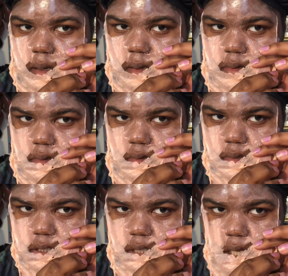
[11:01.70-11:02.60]
Oh,
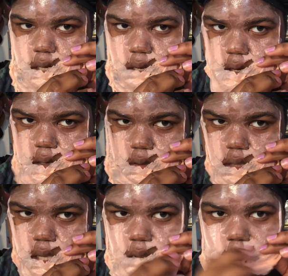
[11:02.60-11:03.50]
she kinda hurt
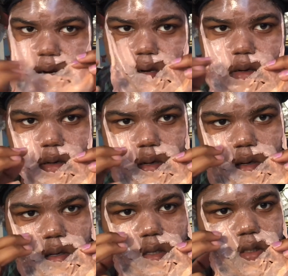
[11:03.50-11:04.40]
there.
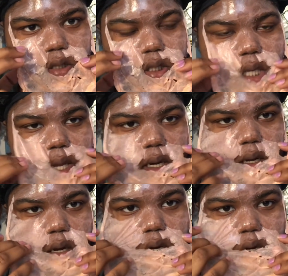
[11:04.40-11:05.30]
She kinda
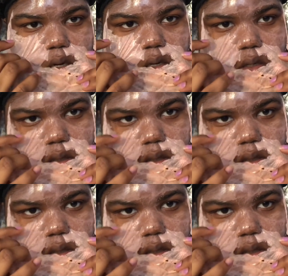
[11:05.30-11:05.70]
hurt.